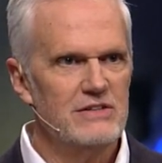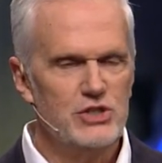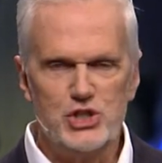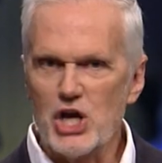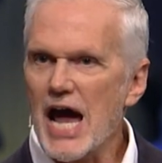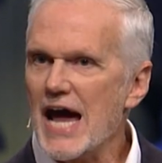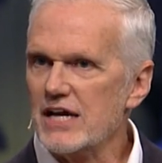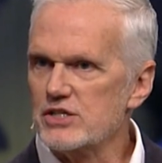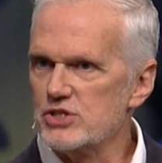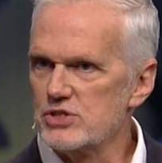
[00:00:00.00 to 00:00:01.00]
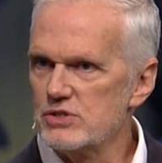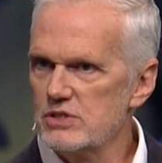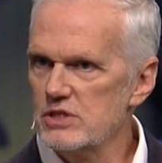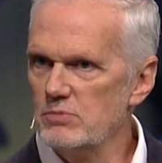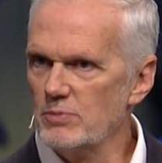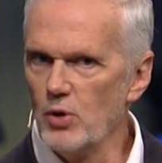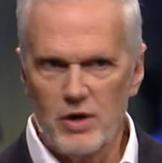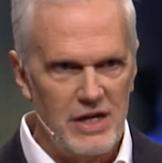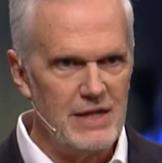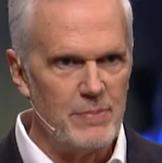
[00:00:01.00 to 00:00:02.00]
jacks. Do you
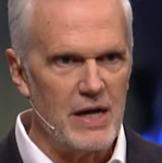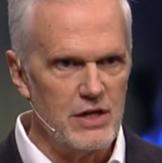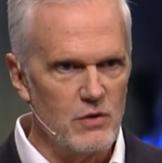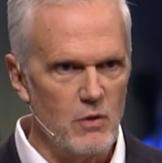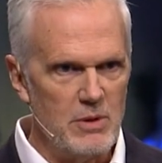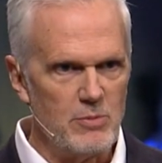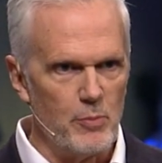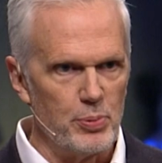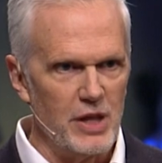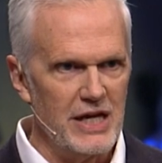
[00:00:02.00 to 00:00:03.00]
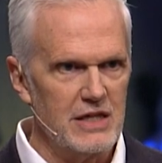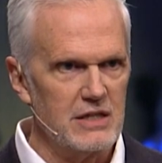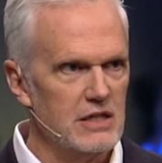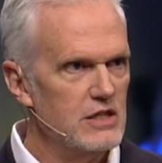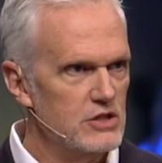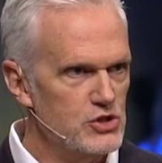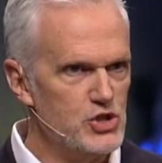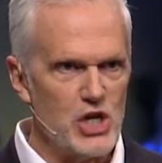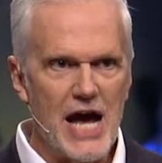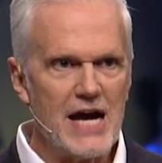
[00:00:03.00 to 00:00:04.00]
remember anybody here remember playing
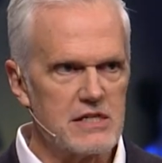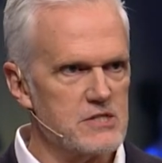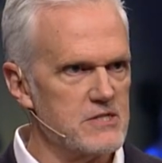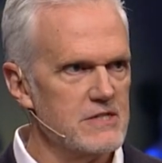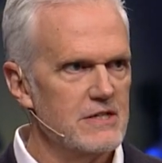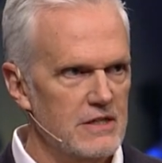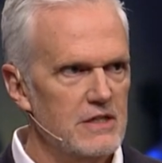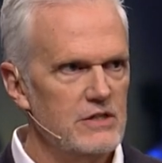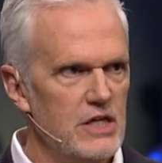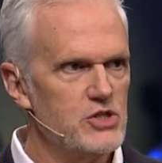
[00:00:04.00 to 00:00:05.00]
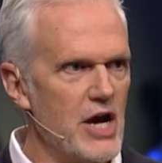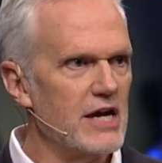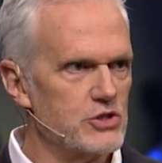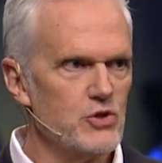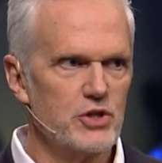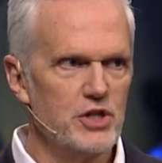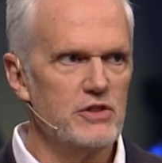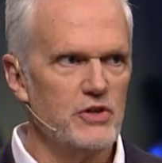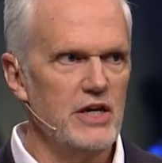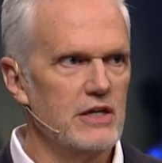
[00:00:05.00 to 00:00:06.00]
jacks? Yeah, jacks are a
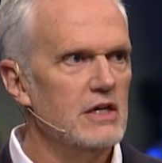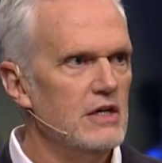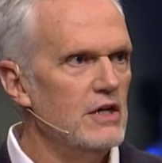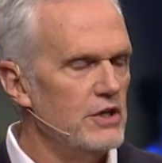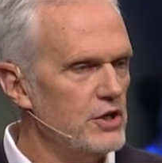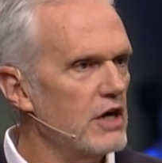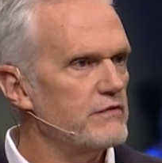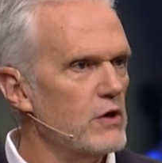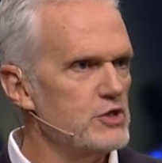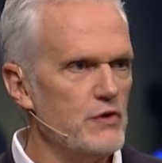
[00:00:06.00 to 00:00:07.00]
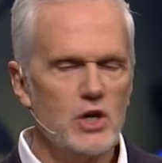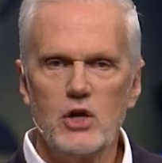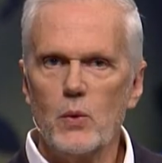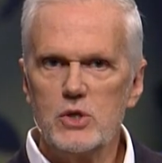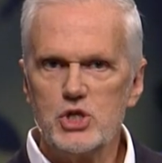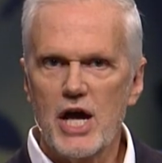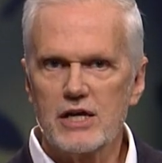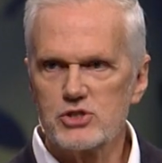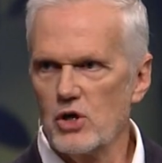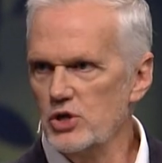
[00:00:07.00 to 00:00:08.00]
good thing. Young folks, if you don't know what
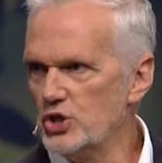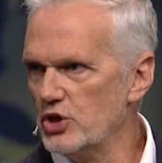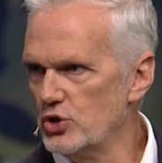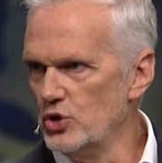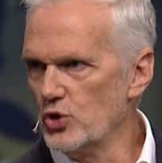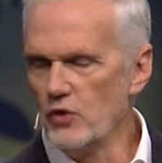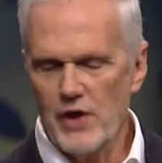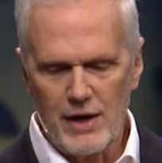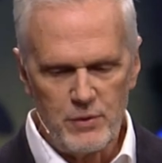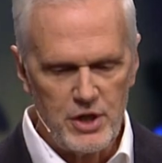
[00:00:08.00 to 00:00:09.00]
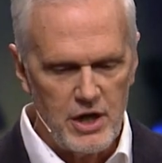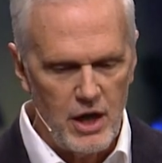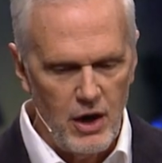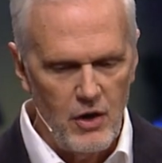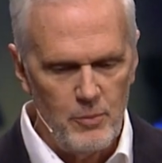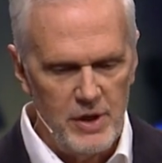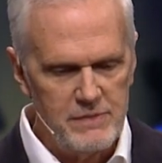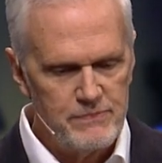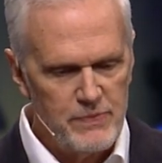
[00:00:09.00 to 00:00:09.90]
jacks are, you can Google that when you get home and